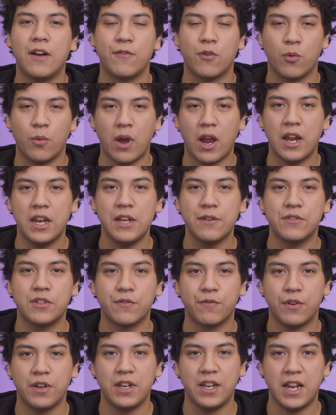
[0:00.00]
a variety of
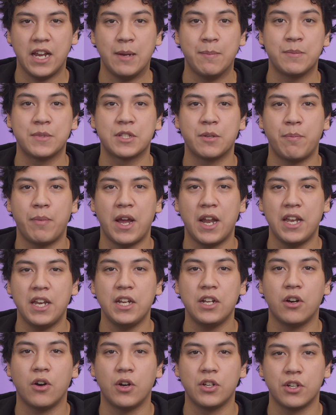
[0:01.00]
different names
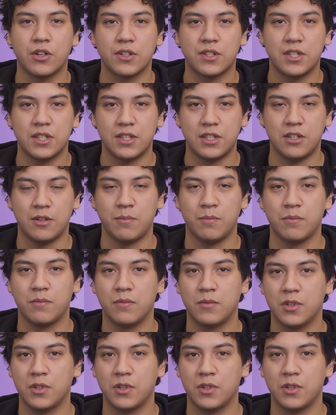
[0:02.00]
depending on your system.